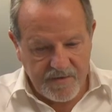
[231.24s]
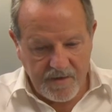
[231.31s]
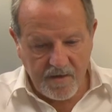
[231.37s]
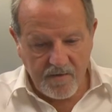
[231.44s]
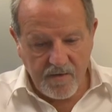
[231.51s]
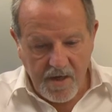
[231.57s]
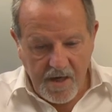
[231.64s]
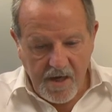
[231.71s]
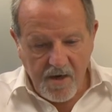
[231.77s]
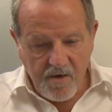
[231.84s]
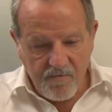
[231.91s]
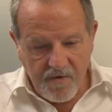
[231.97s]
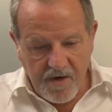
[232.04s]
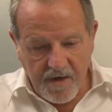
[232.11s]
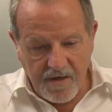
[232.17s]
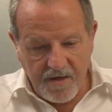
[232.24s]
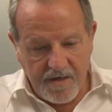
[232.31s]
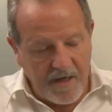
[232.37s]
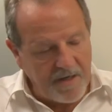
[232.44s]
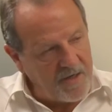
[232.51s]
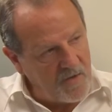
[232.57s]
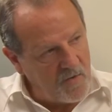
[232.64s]
so really
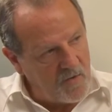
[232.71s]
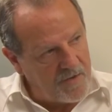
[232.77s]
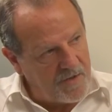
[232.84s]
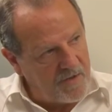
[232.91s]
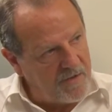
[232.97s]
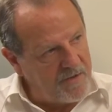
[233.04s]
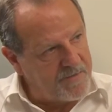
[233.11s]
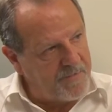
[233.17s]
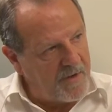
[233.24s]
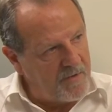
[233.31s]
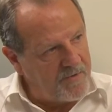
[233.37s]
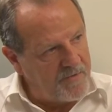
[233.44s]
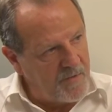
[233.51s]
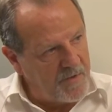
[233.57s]
getting organised both